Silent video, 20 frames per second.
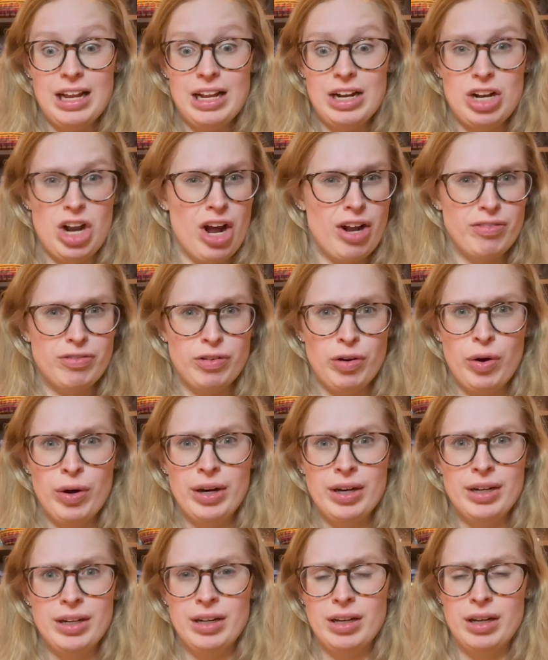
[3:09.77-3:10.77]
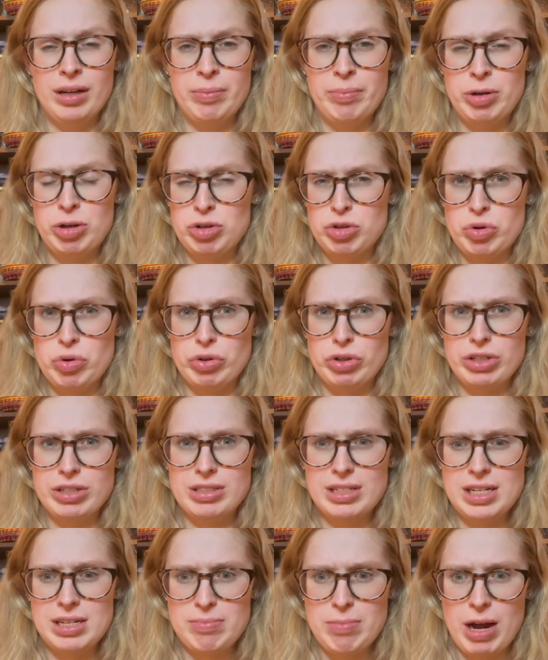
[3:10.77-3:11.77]
not for middle
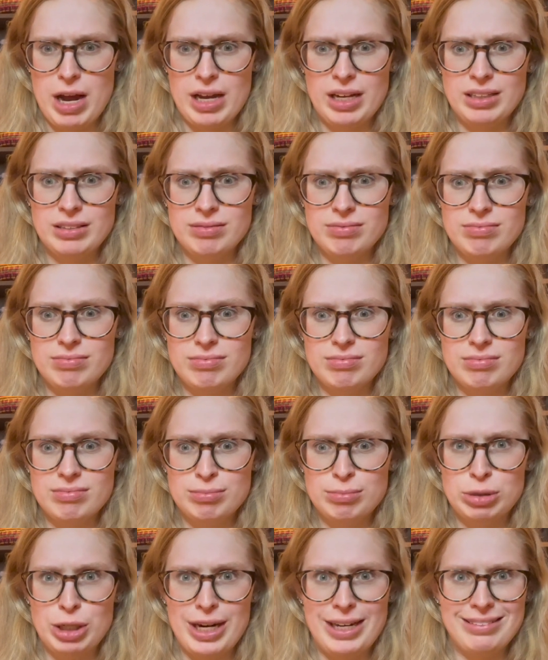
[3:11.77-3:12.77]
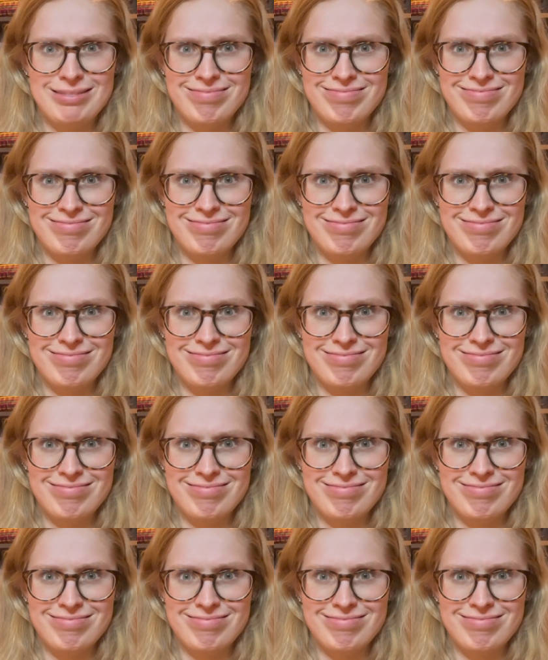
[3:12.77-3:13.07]
schoolers in my brain.